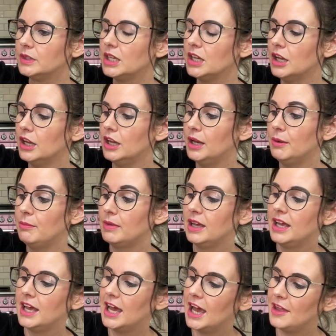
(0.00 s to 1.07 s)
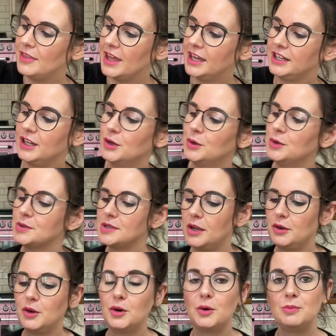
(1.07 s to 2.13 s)
and then it also
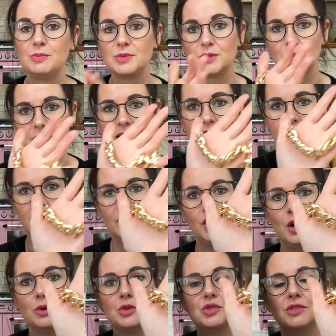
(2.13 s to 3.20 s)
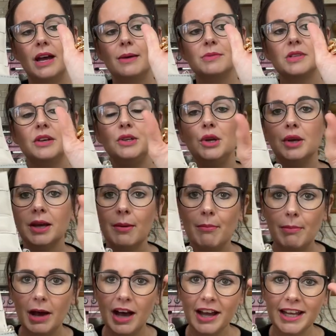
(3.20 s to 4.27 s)
comes with a gold strap, so you can
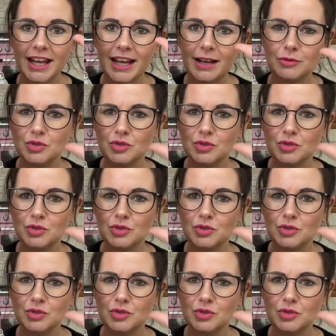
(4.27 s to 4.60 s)
buy it.